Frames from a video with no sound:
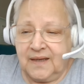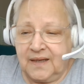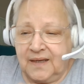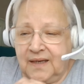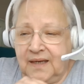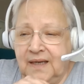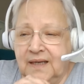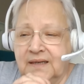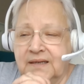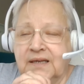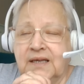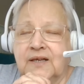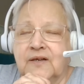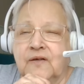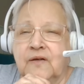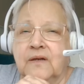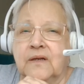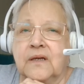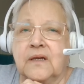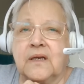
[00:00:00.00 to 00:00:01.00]
It,
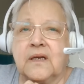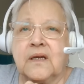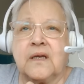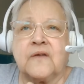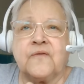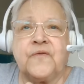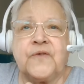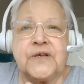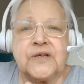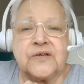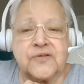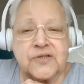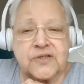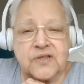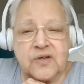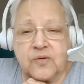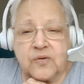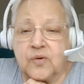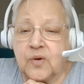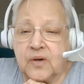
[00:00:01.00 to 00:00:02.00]
it feels
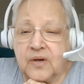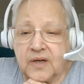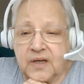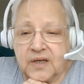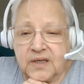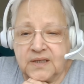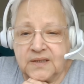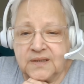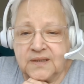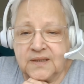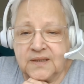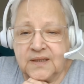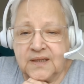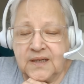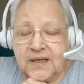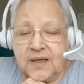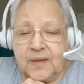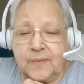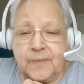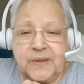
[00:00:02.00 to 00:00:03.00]
so good
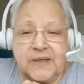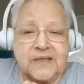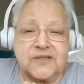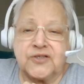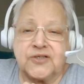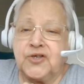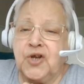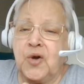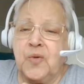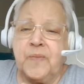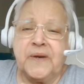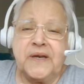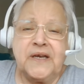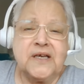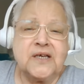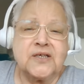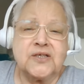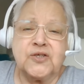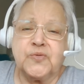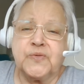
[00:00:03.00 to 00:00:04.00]
because nobody
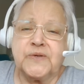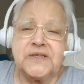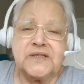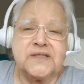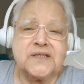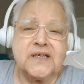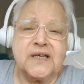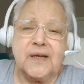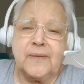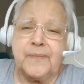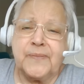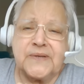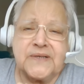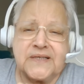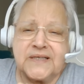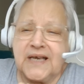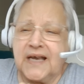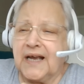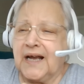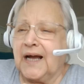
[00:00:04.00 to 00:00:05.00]
could twist it up and
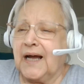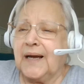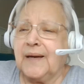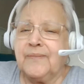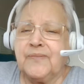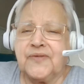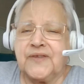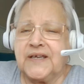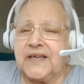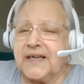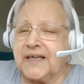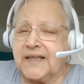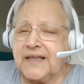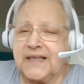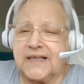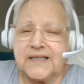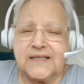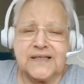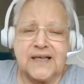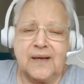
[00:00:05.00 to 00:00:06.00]
say, I'm thinking
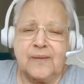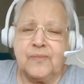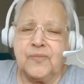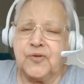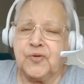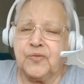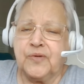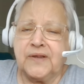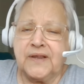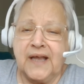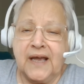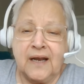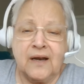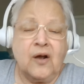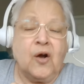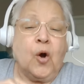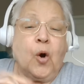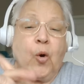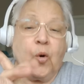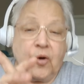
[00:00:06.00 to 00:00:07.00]
this, I'm doing that,
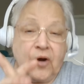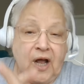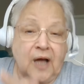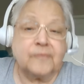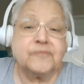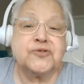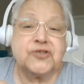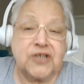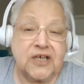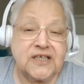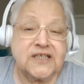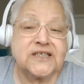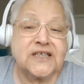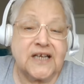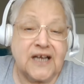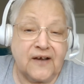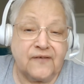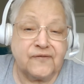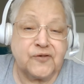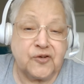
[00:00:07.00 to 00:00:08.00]
or I'm chasing
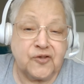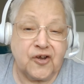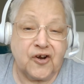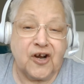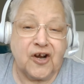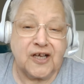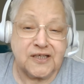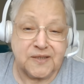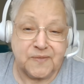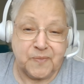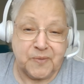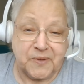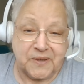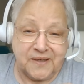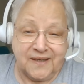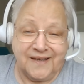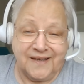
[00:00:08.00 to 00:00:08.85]
after their husband.